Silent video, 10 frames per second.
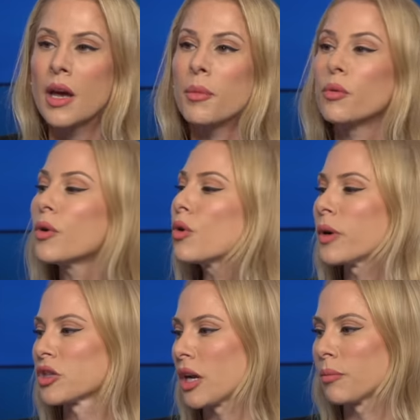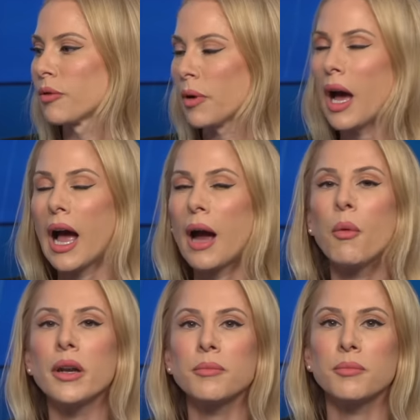But real quick, Cenk, but I
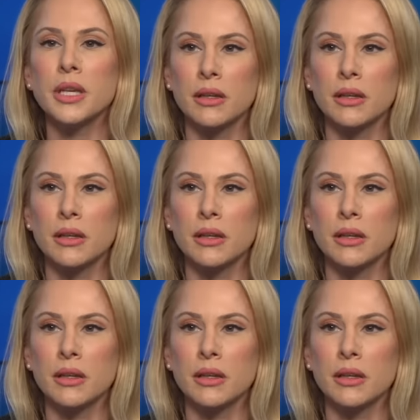want to be